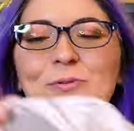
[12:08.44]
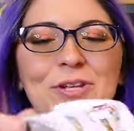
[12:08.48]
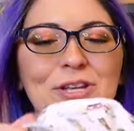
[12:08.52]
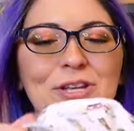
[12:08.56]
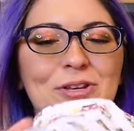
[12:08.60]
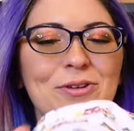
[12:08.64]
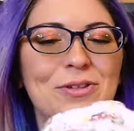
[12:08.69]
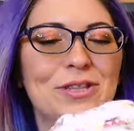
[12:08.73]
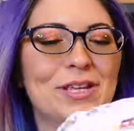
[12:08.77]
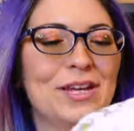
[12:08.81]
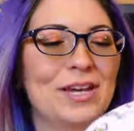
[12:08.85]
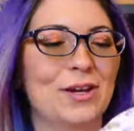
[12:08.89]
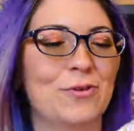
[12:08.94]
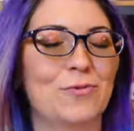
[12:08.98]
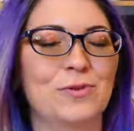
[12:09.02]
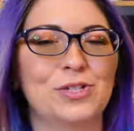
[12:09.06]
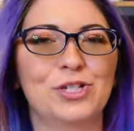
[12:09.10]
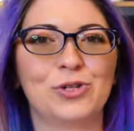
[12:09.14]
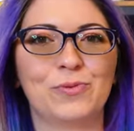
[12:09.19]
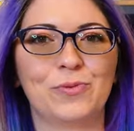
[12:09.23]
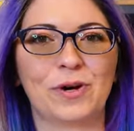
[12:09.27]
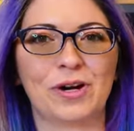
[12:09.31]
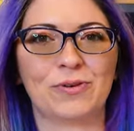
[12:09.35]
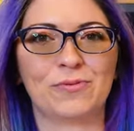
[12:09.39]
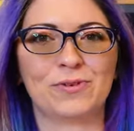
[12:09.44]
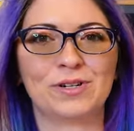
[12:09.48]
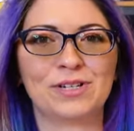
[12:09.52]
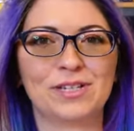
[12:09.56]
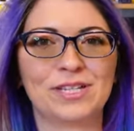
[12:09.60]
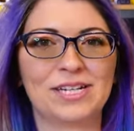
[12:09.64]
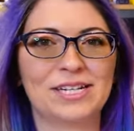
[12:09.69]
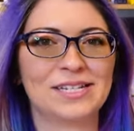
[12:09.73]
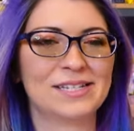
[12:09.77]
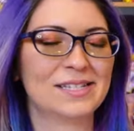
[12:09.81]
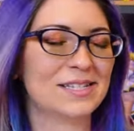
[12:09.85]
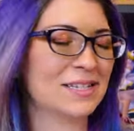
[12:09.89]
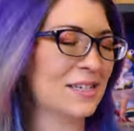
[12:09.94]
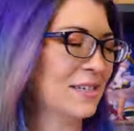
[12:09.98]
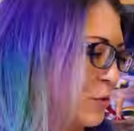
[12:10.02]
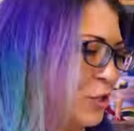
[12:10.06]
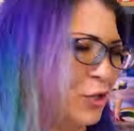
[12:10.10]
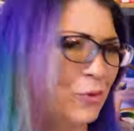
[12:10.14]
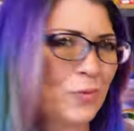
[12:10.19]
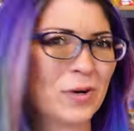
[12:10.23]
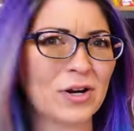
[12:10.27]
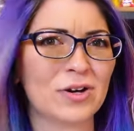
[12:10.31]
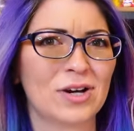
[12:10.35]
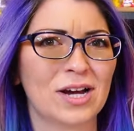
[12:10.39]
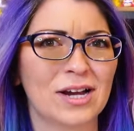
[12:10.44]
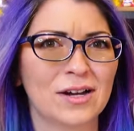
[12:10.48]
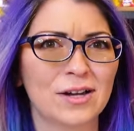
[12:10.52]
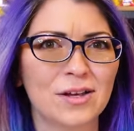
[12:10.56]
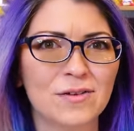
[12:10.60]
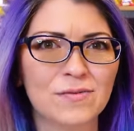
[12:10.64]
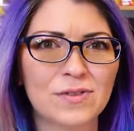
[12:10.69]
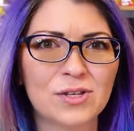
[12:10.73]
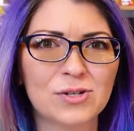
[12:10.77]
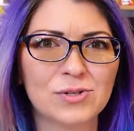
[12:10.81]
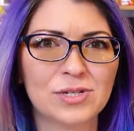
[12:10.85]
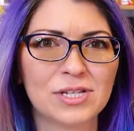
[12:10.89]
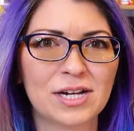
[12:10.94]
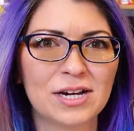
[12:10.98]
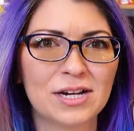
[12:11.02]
What do you think? Would you wear one of these? Would you wear any of those